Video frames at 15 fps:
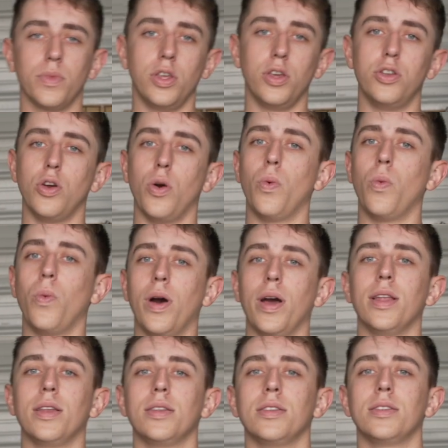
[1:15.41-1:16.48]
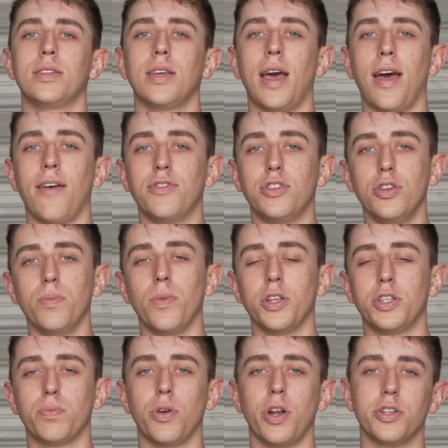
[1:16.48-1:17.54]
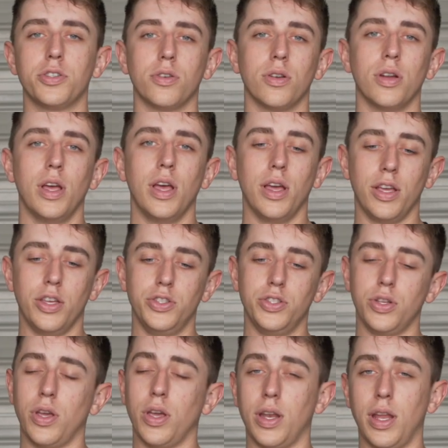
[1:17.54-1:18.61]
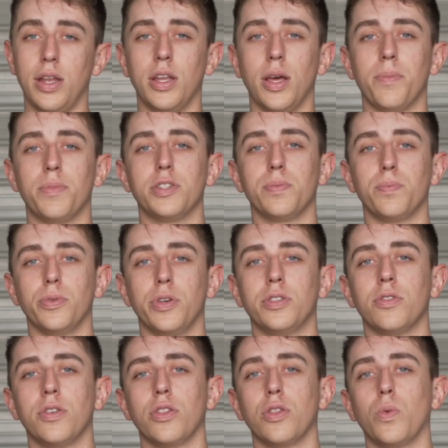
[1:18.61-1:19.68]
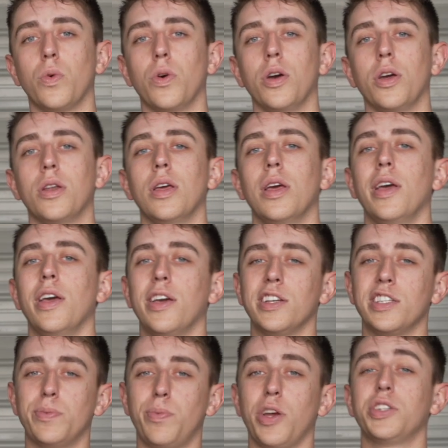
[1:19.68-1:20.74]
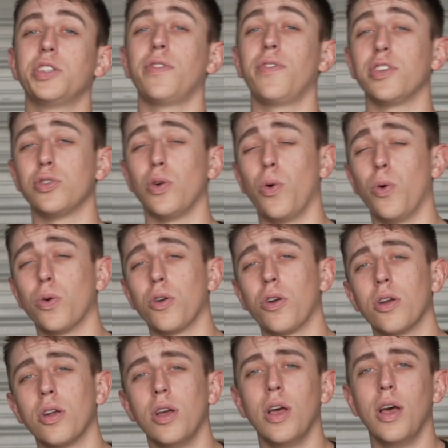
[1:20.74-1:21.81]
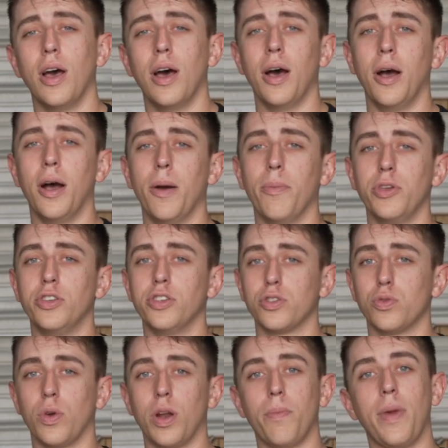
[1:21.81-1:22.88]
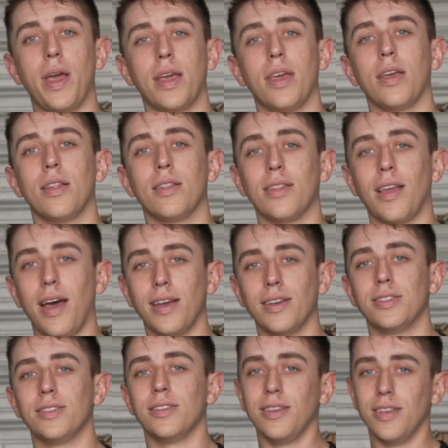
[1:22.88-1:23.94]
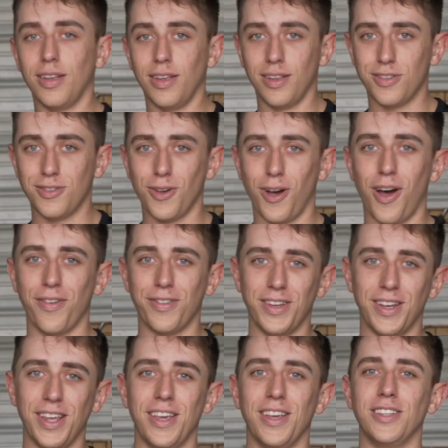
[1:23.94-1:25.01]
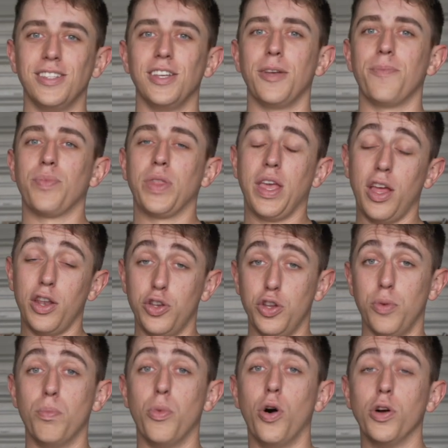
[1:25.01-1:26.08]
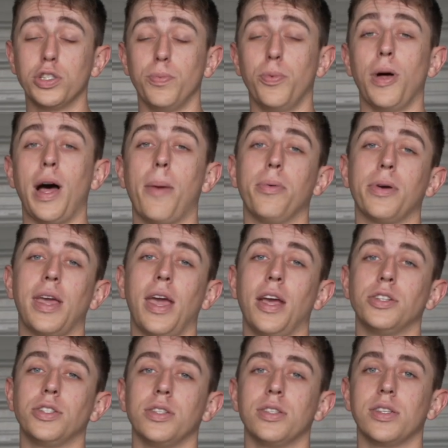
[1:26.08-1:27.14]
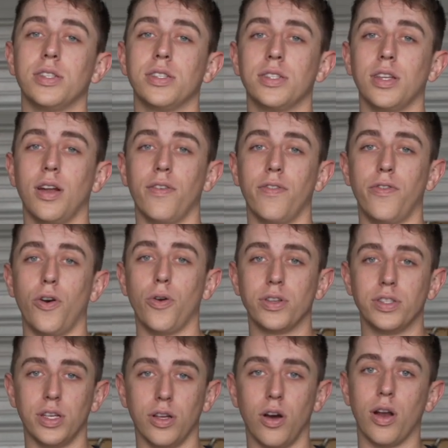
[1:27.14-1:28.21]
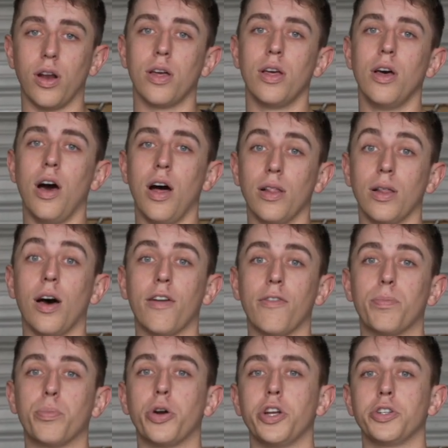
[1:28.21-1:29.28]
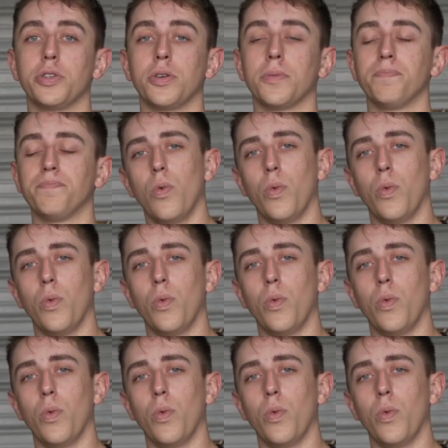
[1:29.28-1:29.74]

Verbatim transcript: You don't want to have too much pressure. You can end up splintering the wood, especially if it's older. You just want to make it nice, soft and easy, and do multiple applications instead of focusing on a lot of pressure.